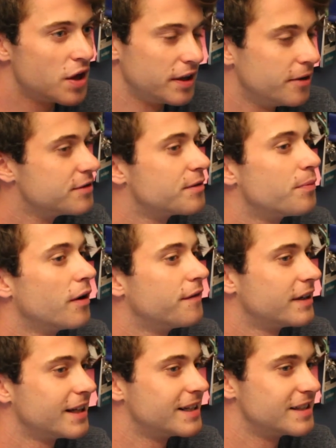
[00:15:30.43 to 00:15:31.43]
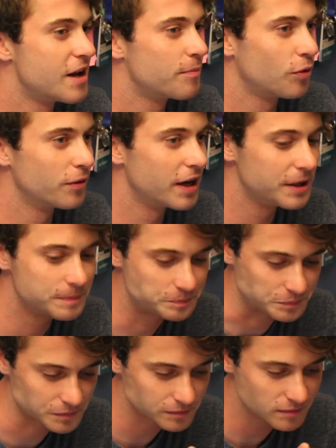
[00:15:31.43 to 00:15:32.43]
Here's a perfect example. Ready?
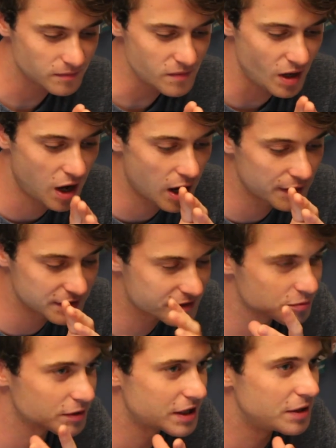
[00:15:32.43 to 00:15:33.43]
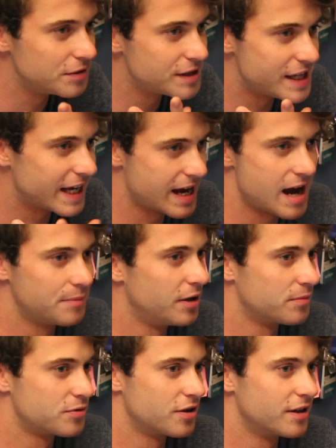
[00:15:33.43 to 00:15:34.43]
This is what they use in the academy,
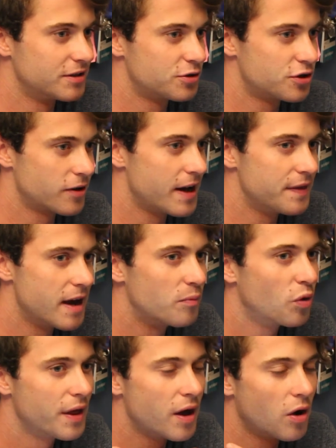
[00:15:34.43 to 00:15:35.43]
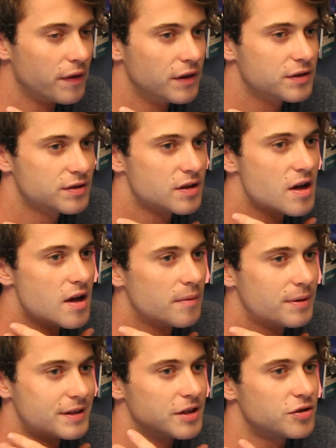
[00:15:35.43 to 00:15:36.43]
I'm sure, to train them on this
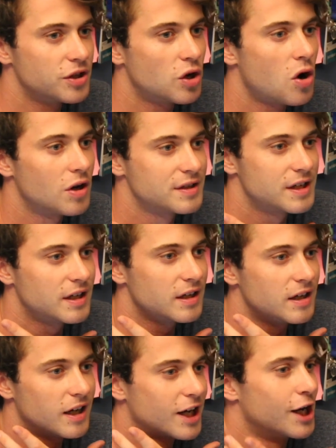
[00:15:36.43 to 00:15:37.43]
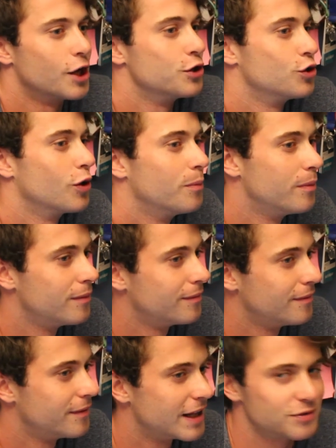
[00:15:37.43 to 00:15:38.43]
potentially causing a conundrum.
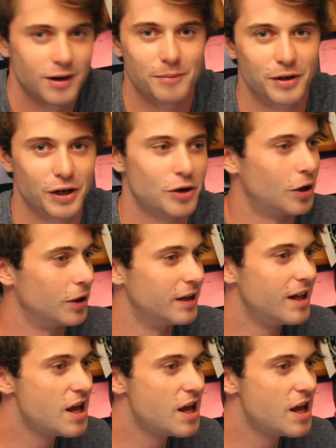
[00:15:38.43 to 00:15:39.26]
That's what I'm going to call it.